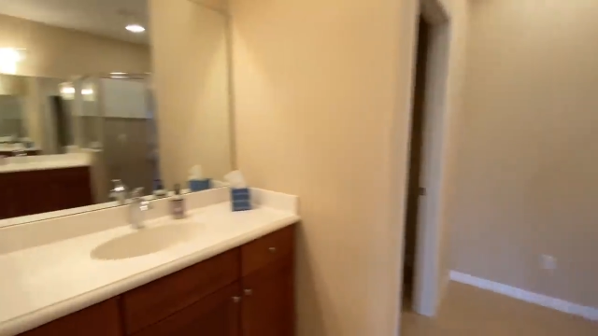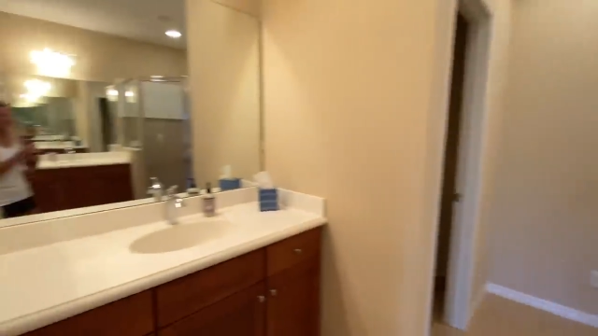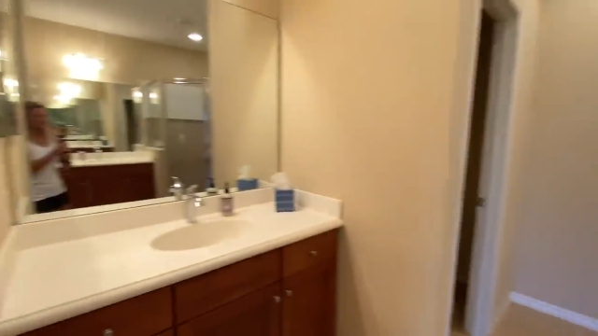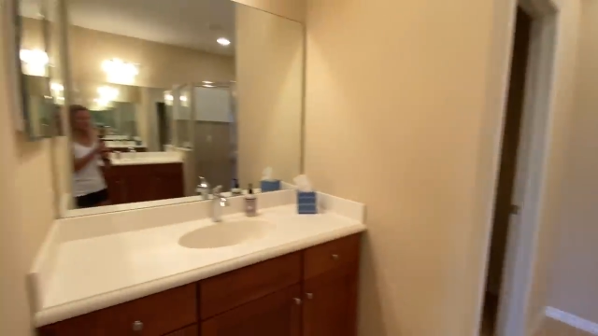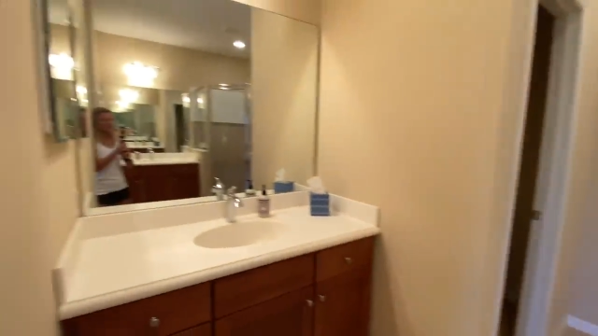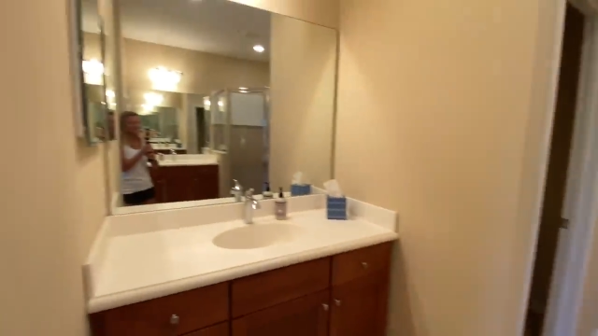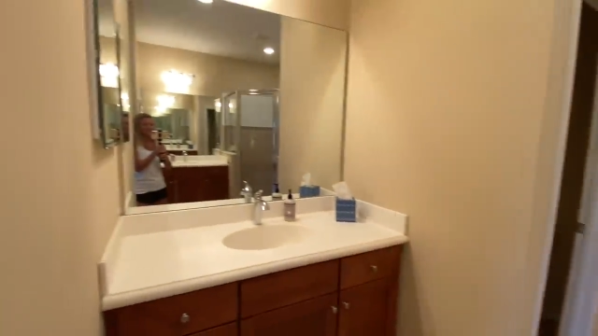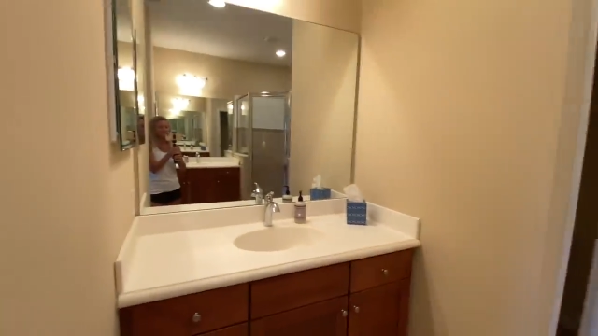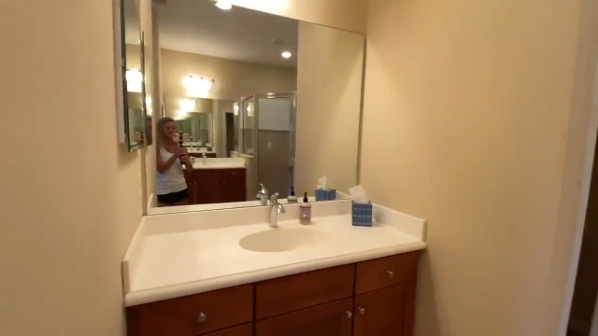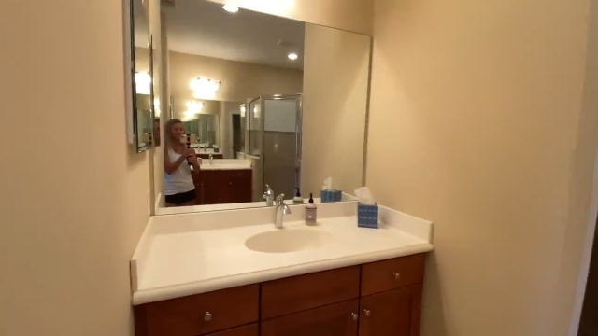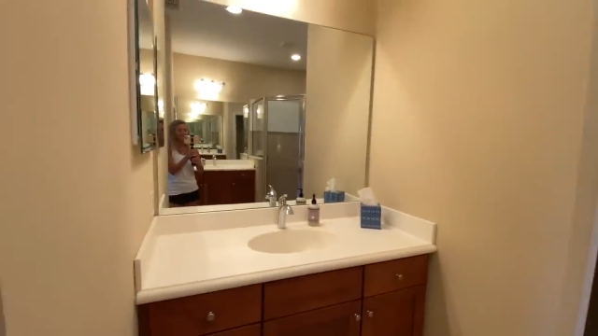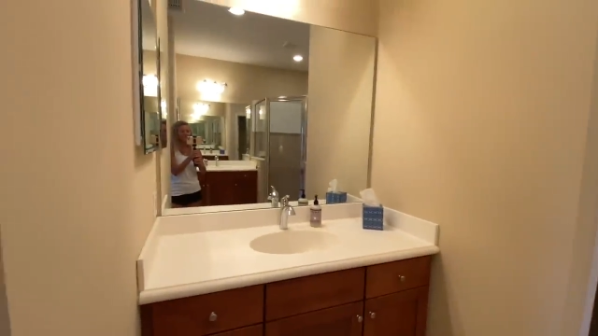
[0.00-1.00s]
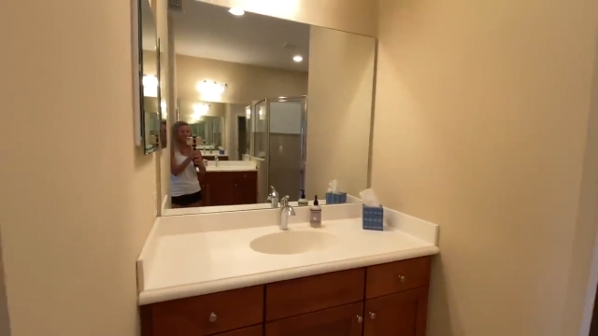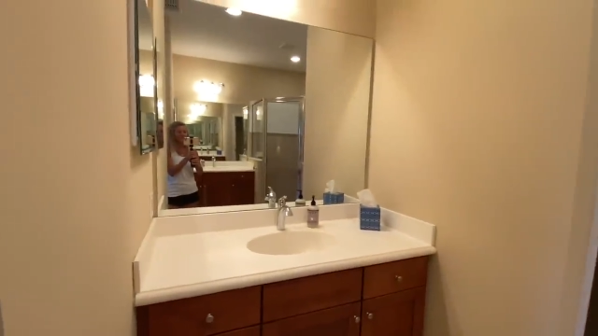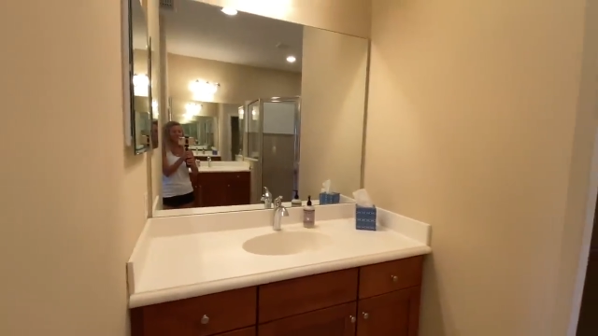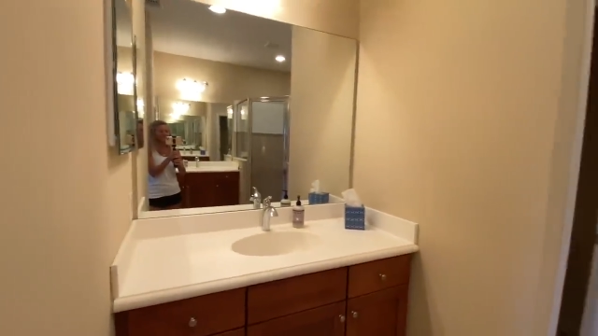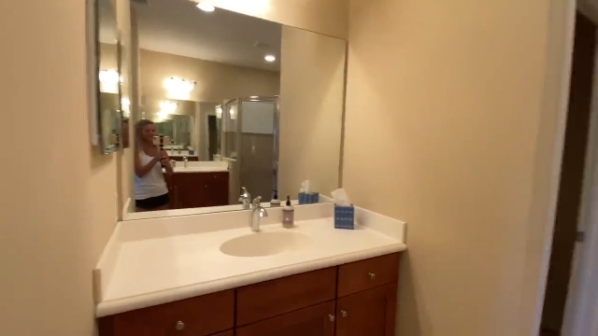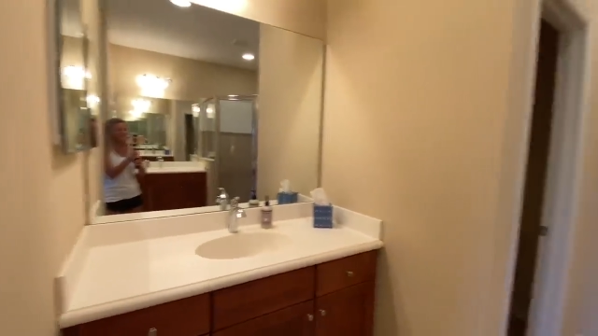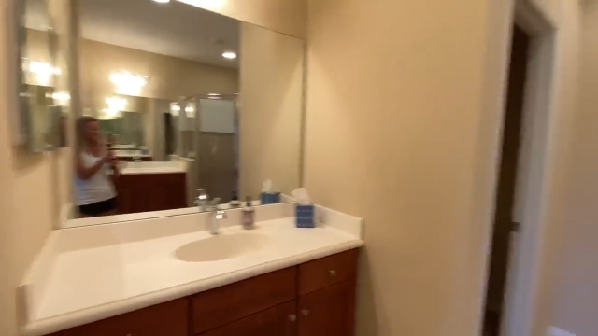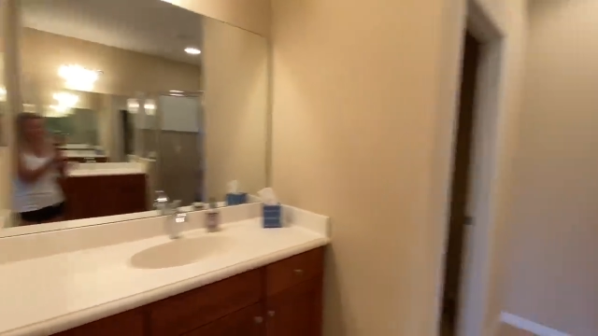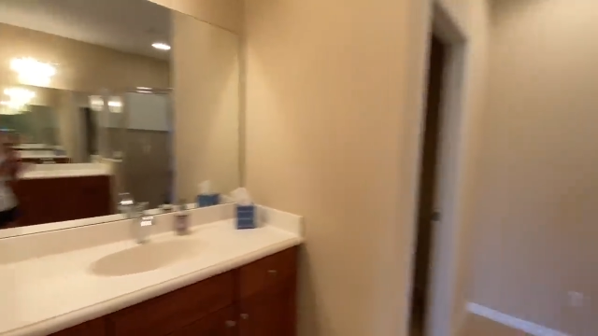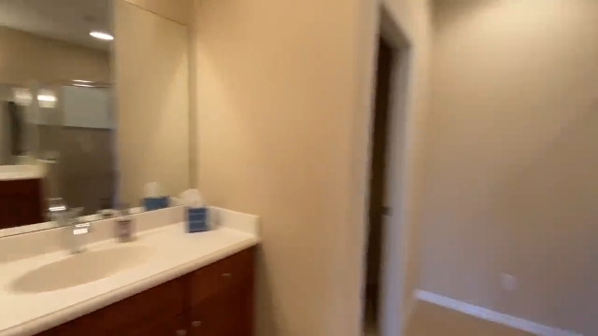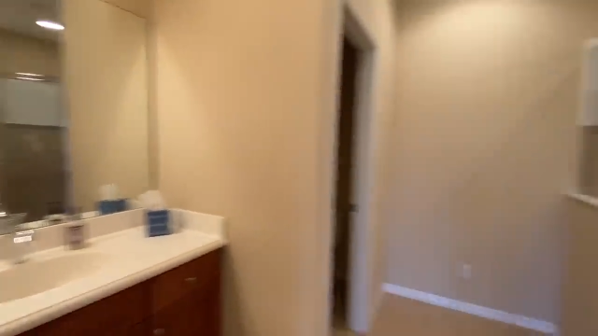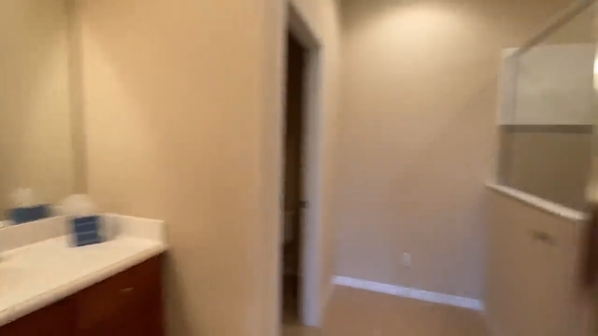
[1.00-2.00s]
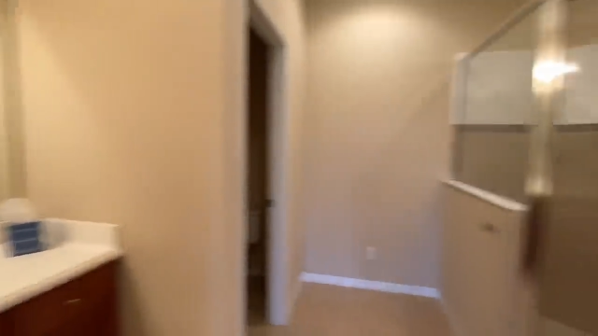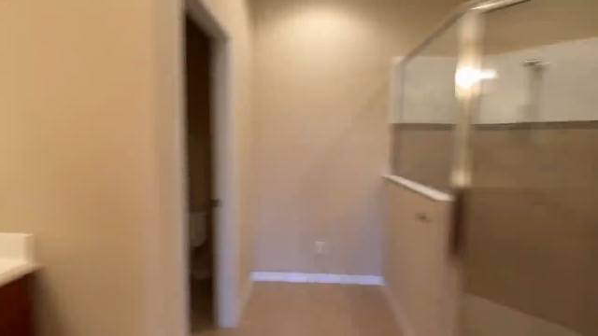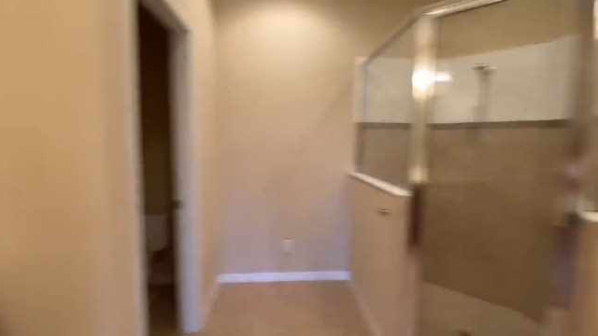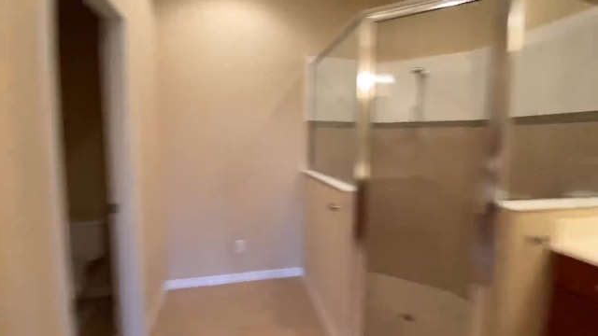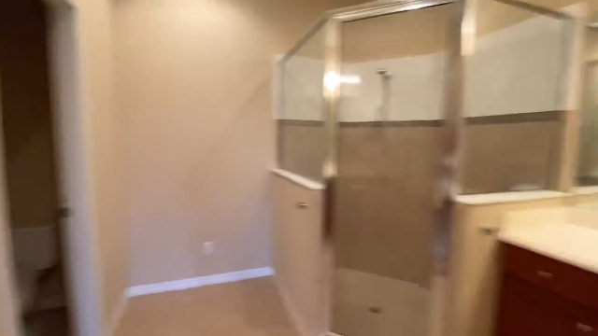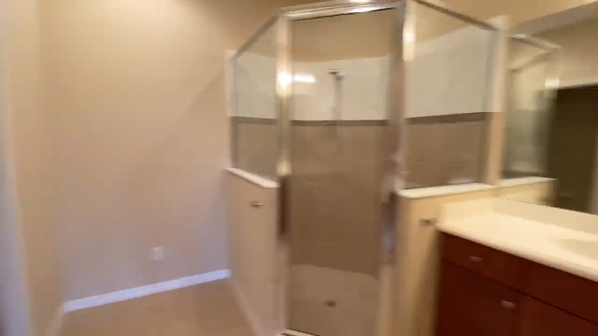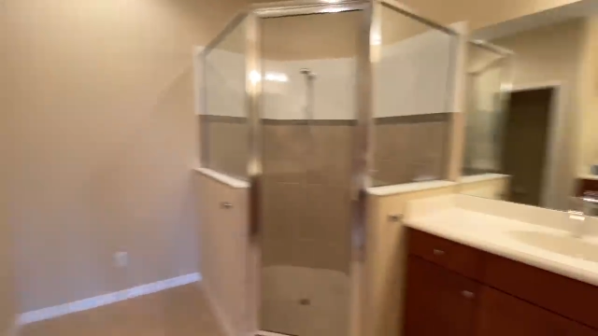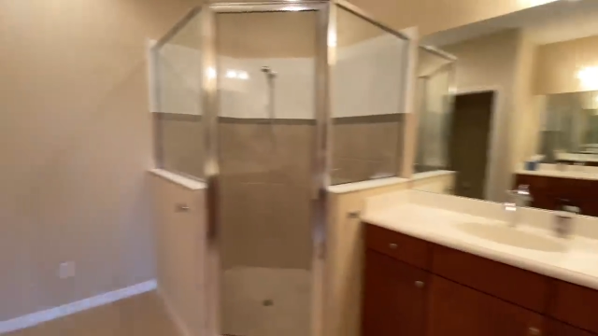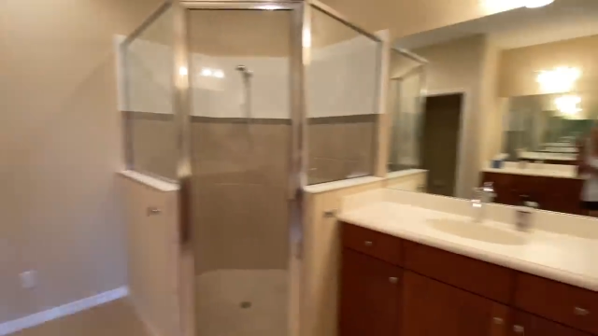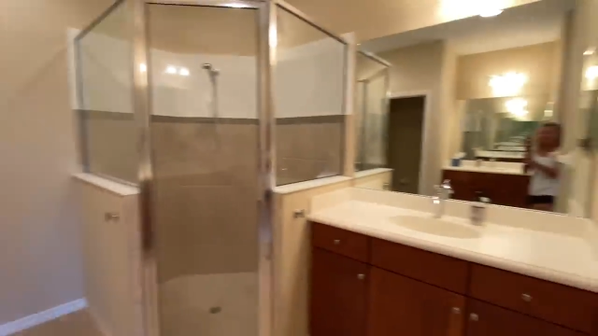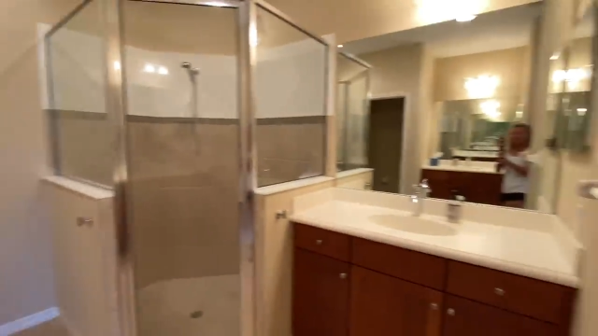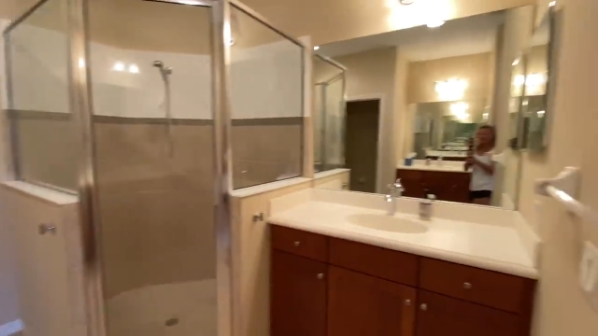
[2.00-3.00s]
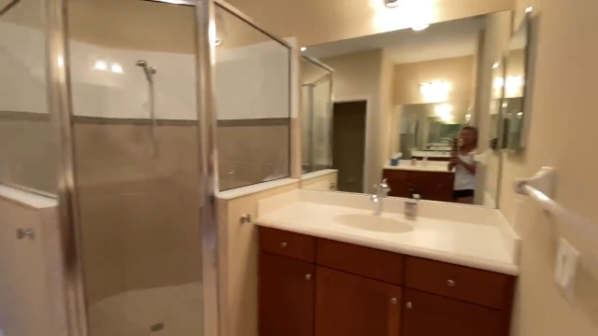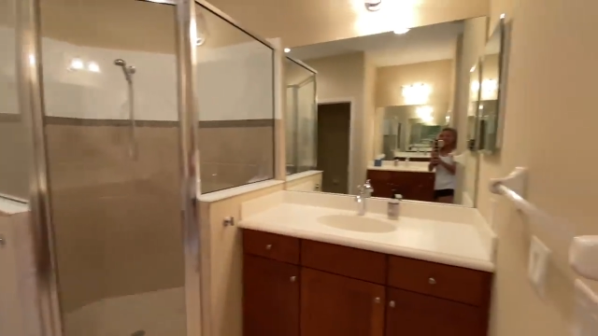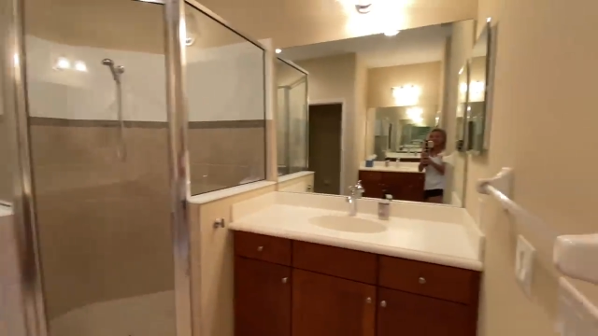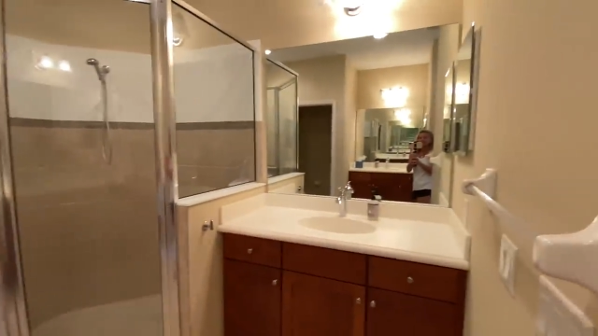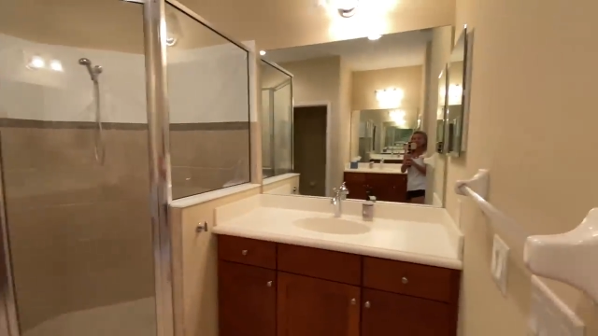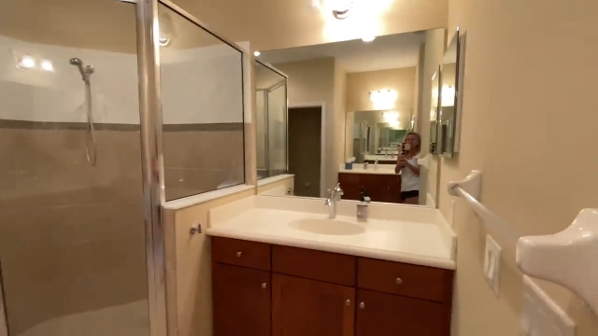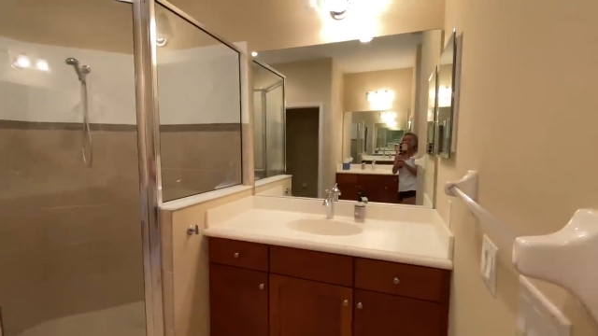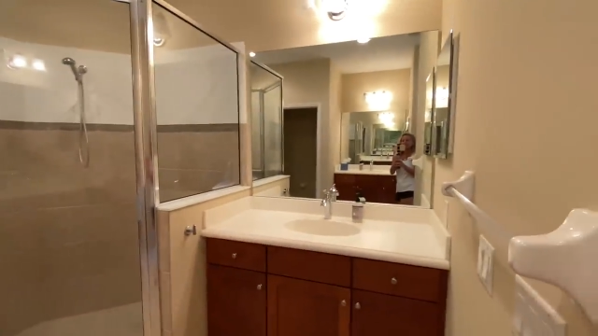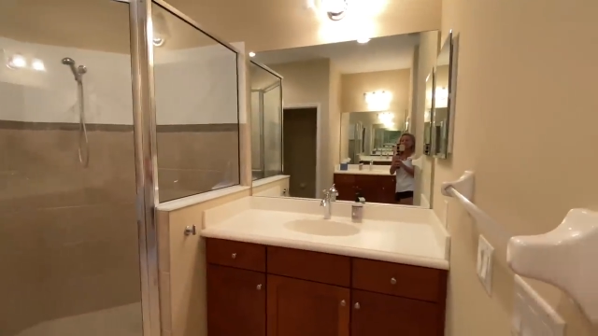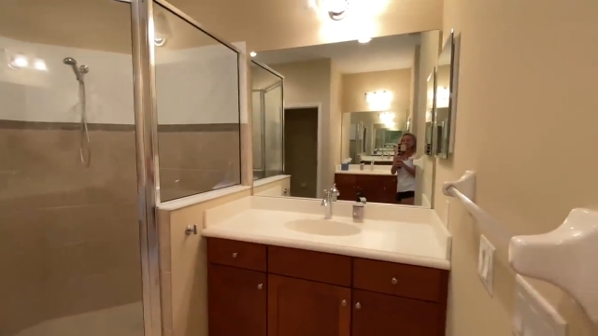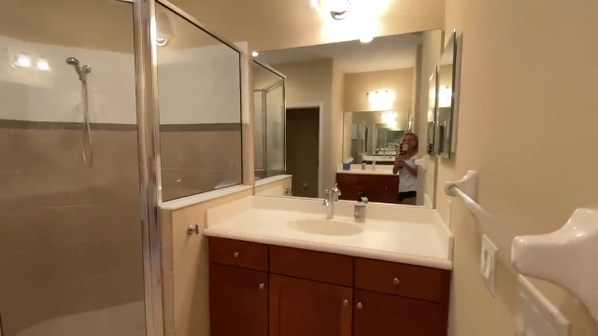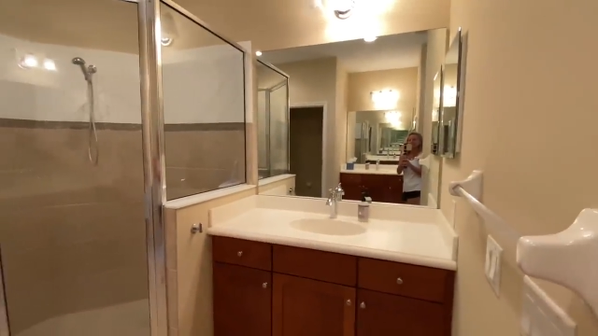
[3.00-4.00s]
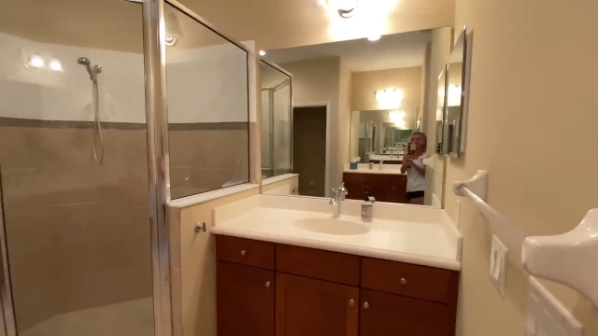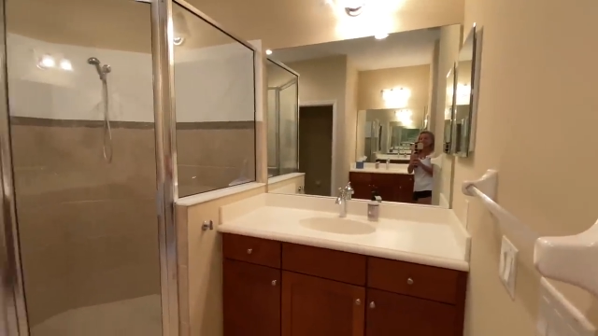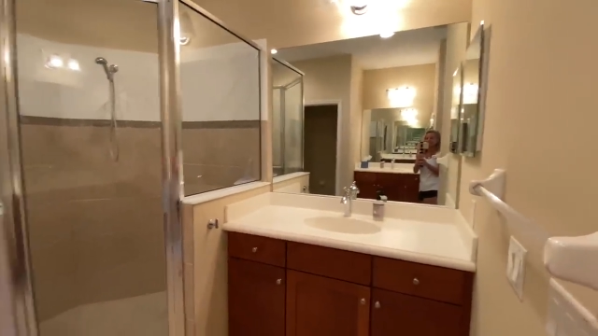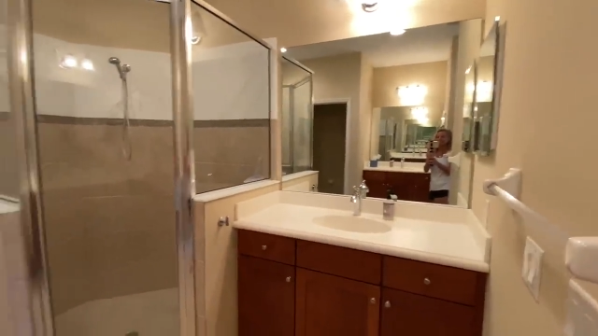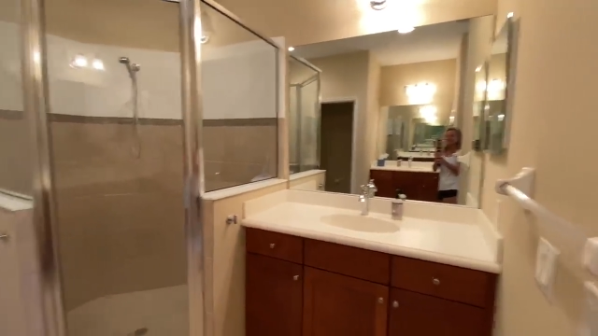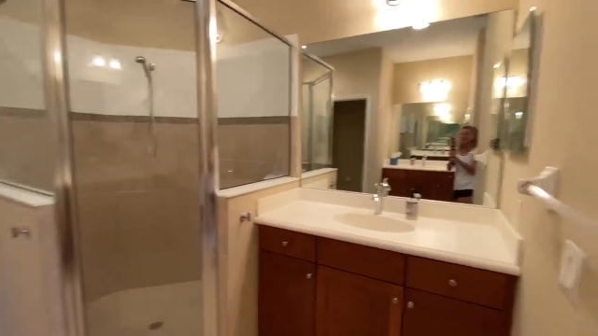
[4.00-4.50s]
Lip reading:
(no speaker visible)